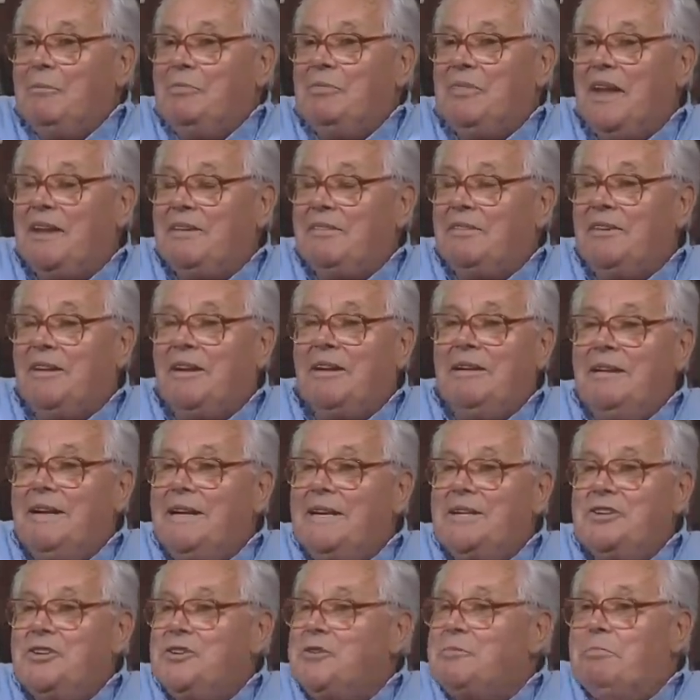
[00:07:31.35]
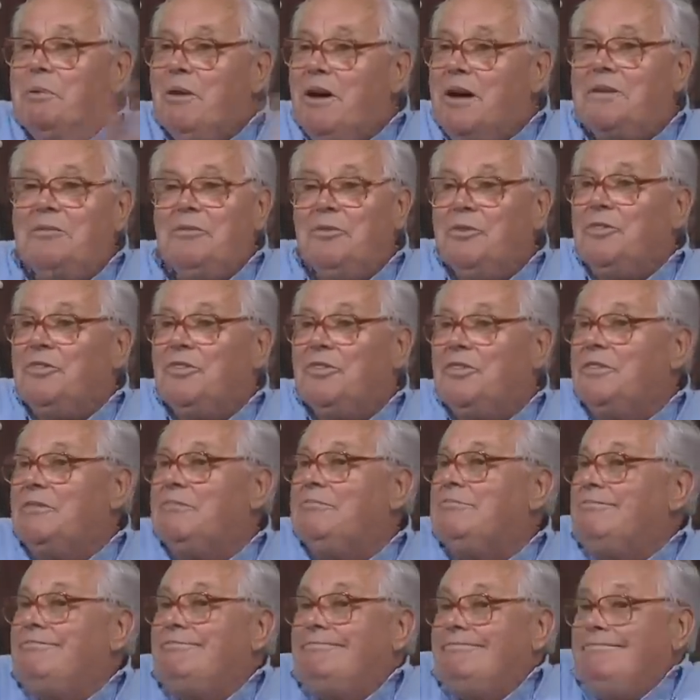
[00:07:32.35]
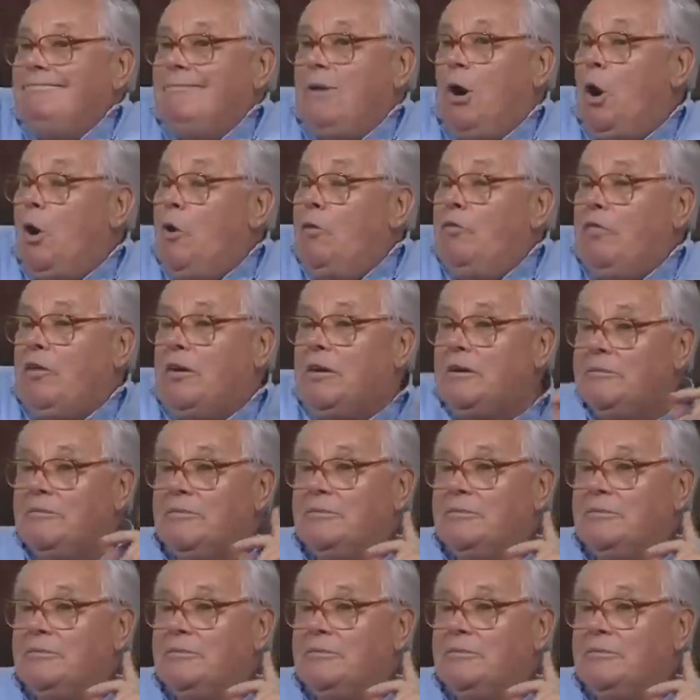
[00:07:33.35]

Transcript: that the religious part was over,